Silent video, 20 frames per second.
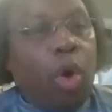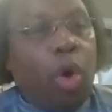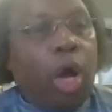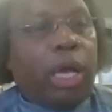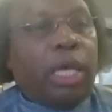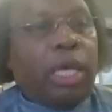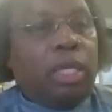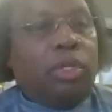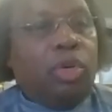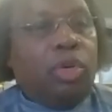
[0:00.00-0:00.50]
you
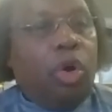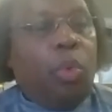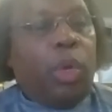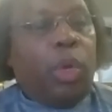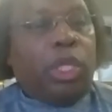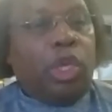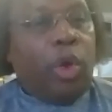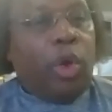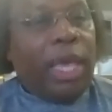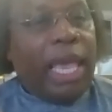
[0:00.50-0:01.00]
walk in the
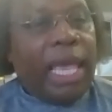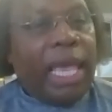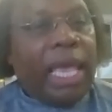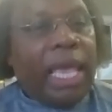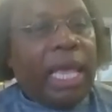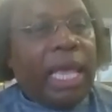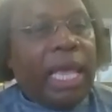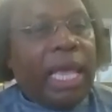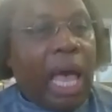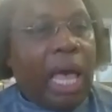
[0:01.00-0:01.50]
door with your
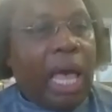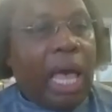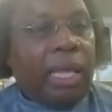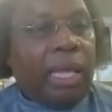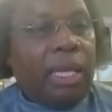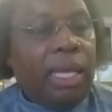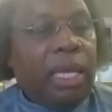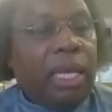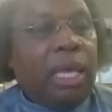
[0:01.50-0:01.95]
head high,